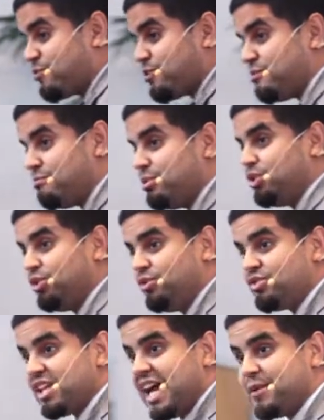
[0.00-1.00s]
he
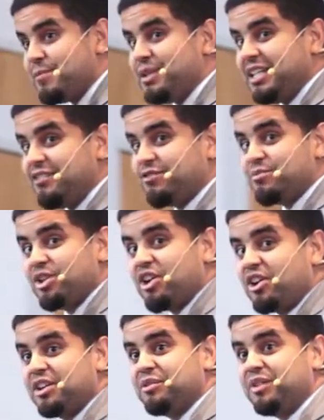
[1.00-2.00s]
removes Adam and Eve from
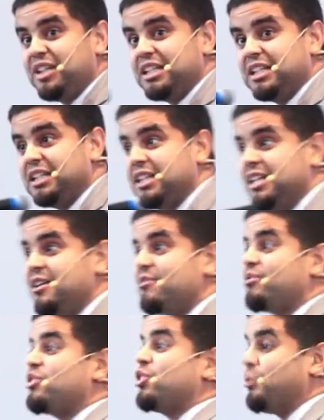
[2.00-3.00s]
the Garden of Eden
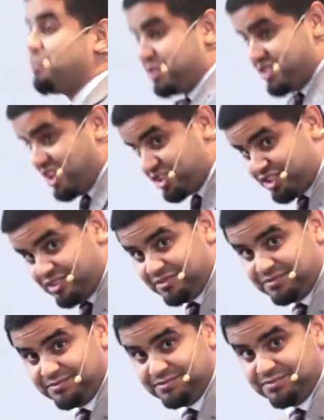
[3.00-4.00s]
for their own protection.